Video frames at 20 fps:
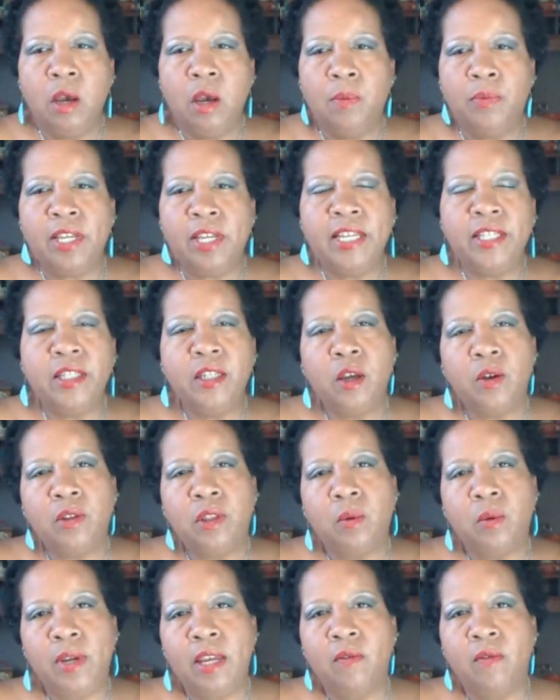Please note
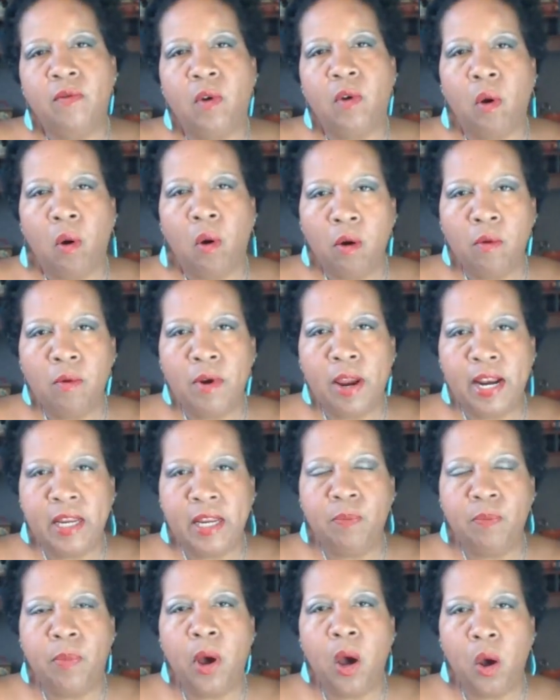that we have
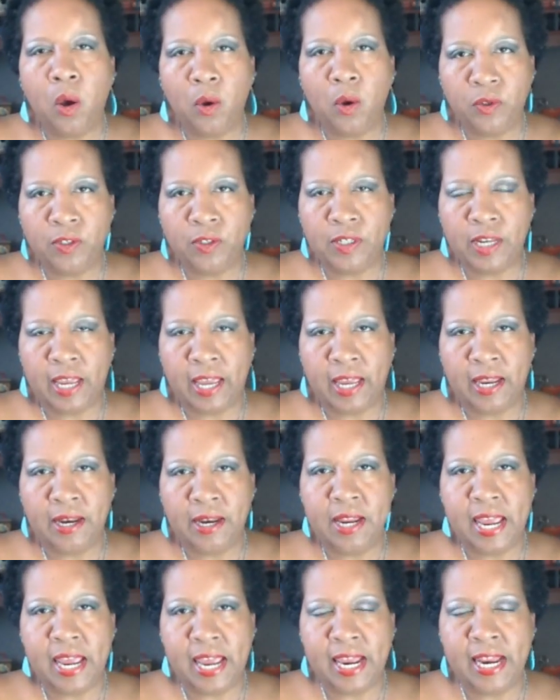already posted
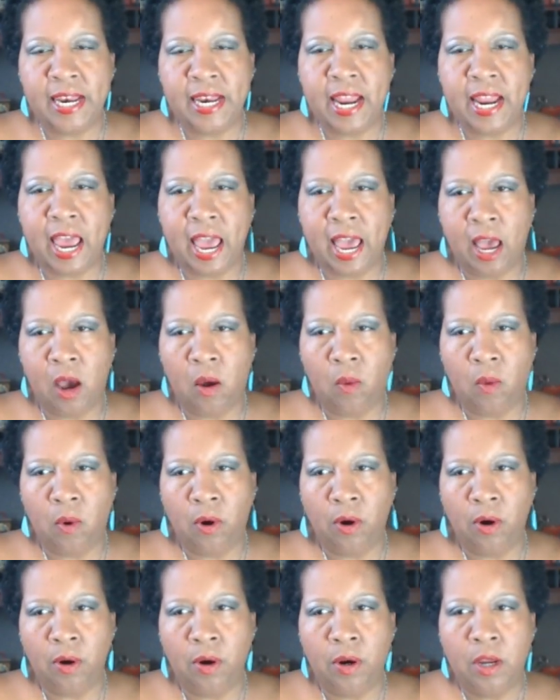in
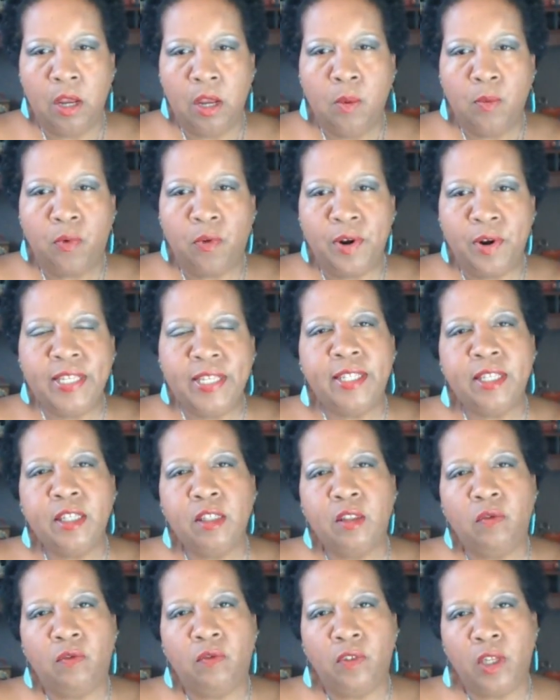our
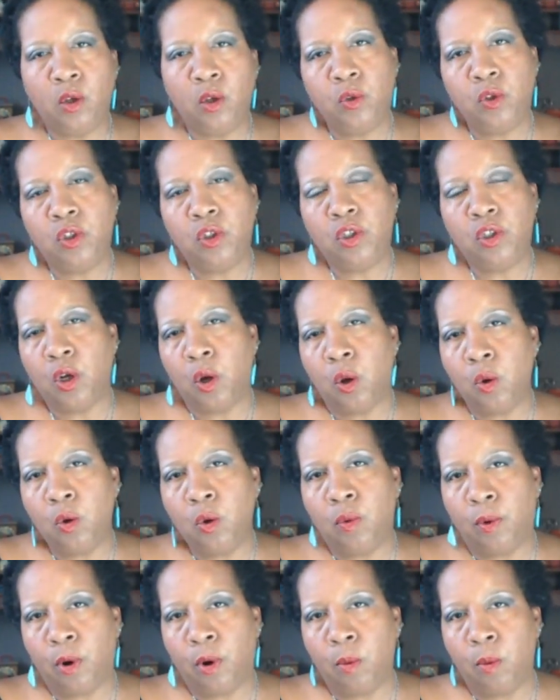Priestess View show
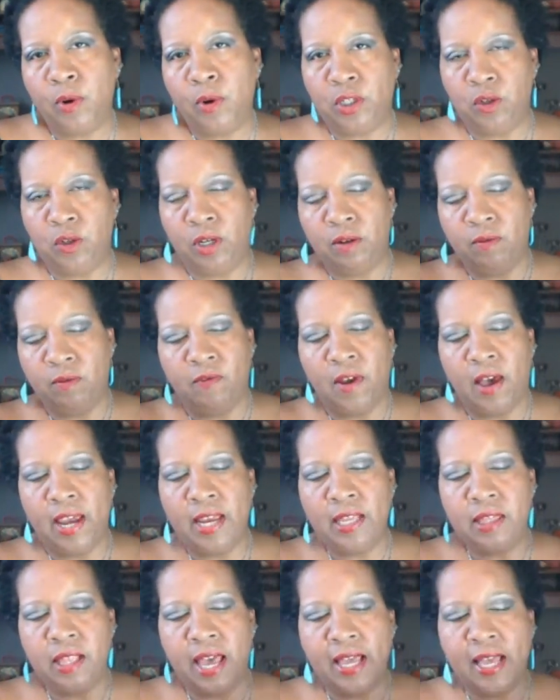group, which you can
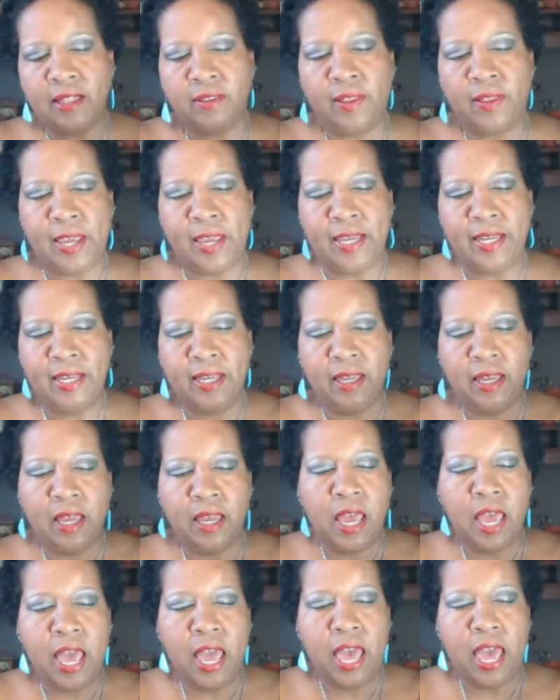find that link
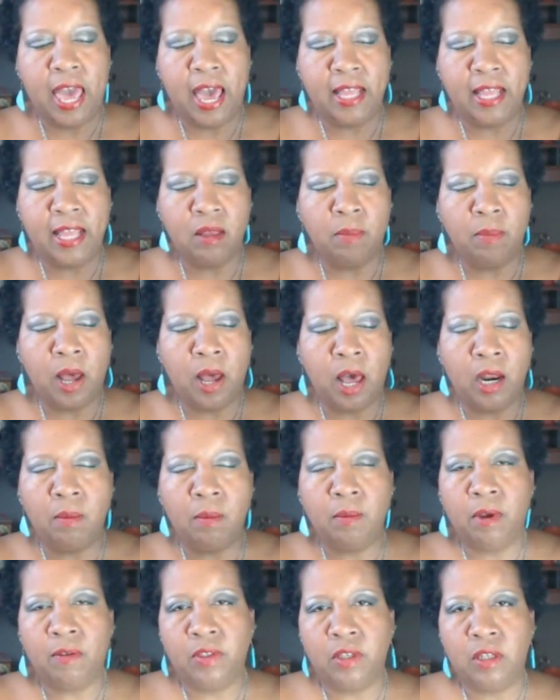at the
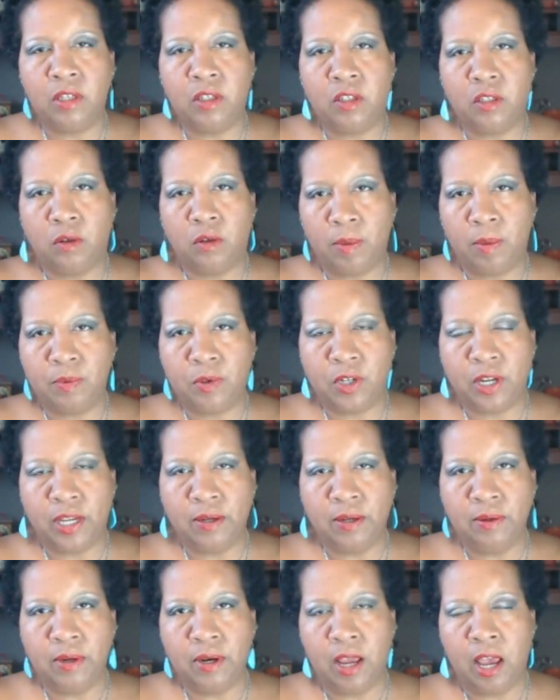bottom of the
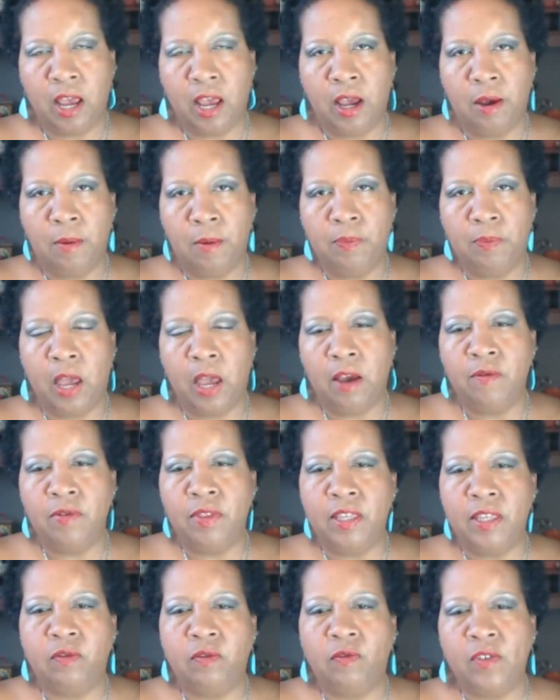description of
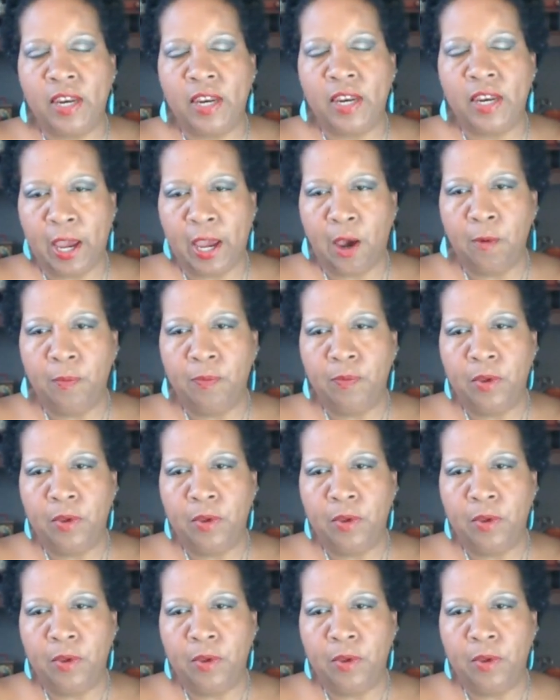this video.